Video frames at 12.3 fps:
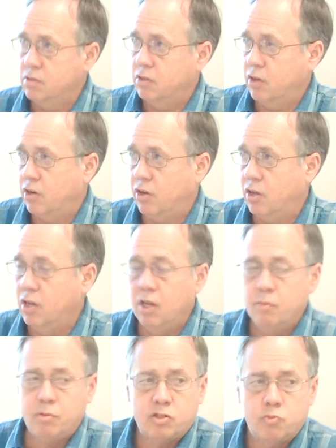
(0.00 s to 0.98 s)
Not at all.
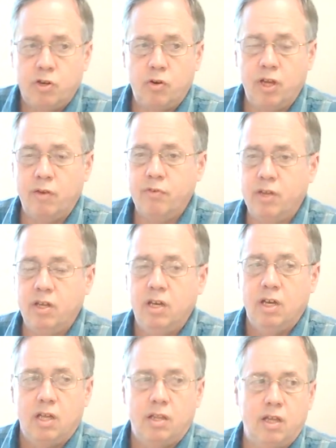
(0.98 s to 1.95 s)
Plus, we don't have any.
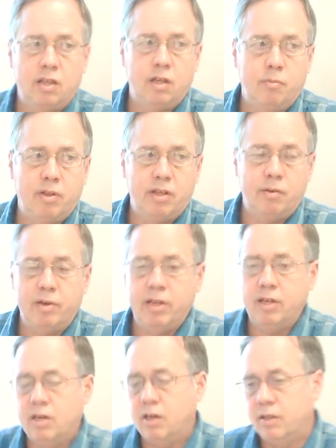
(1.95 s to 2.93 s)
They may
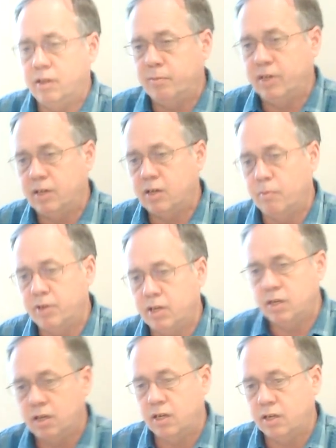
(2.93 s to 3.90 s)
come in
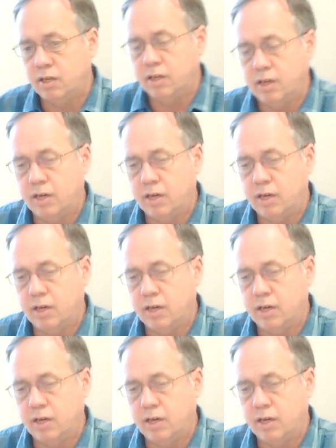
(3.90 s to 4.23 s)
and